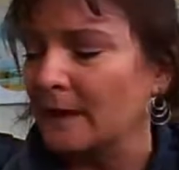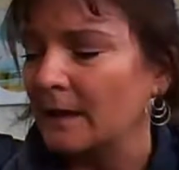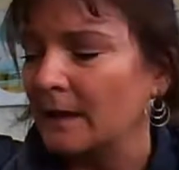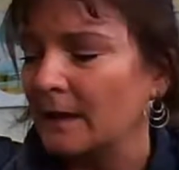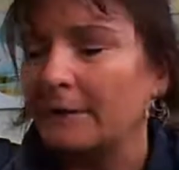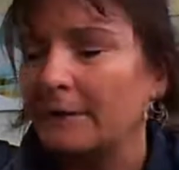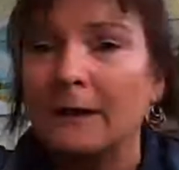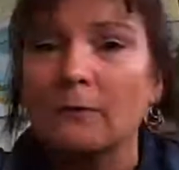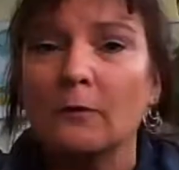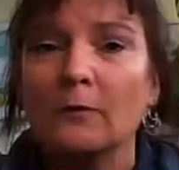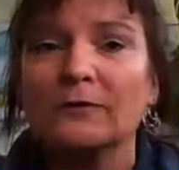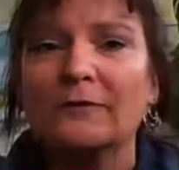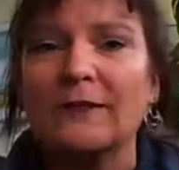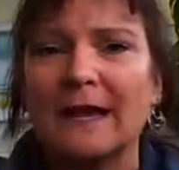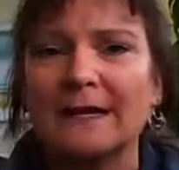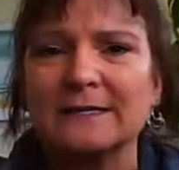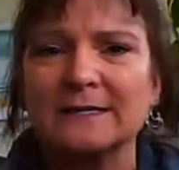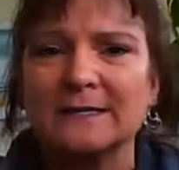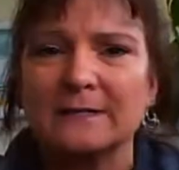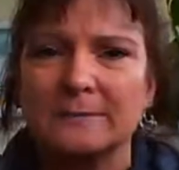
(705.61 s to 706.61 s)
payroll
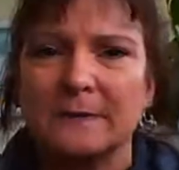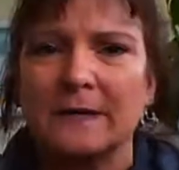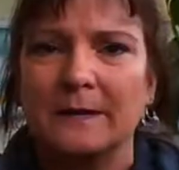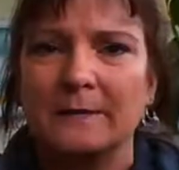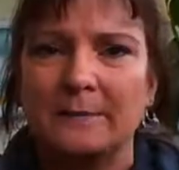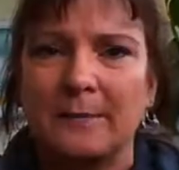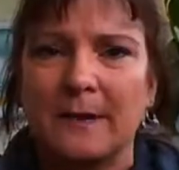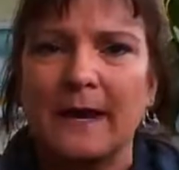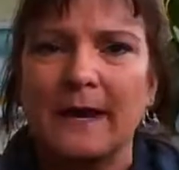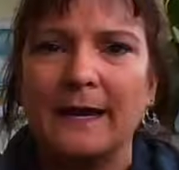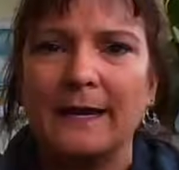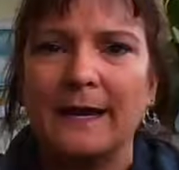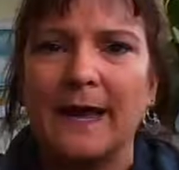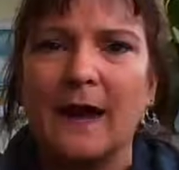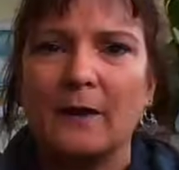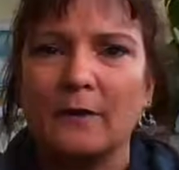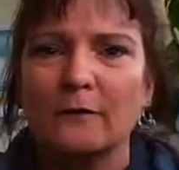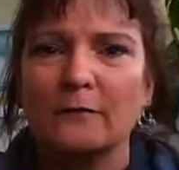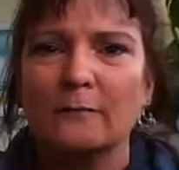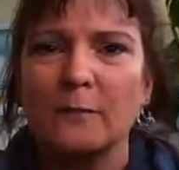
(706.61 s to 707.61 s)
taxes being paid
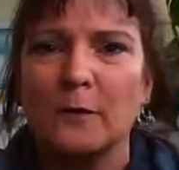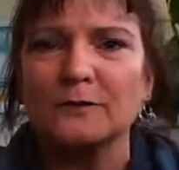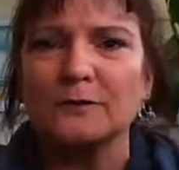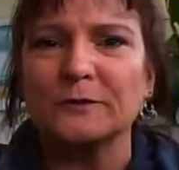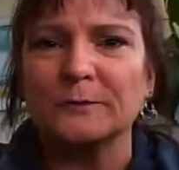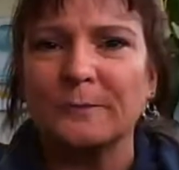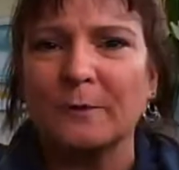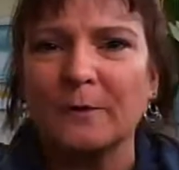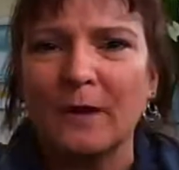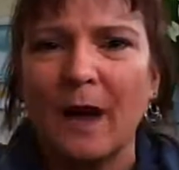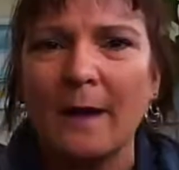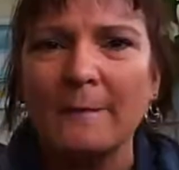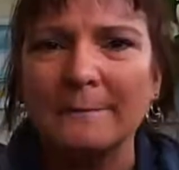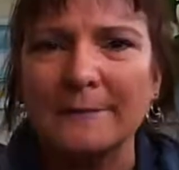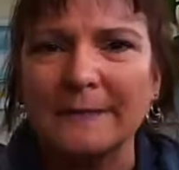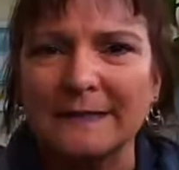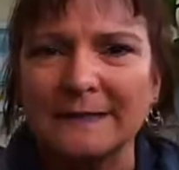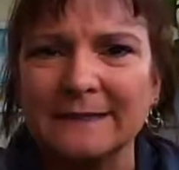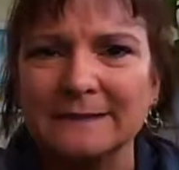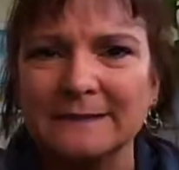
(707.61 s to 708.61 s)
out of multiple
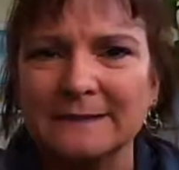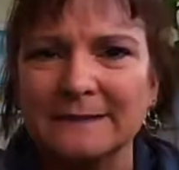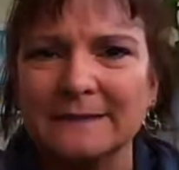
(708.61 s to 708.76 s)
companies.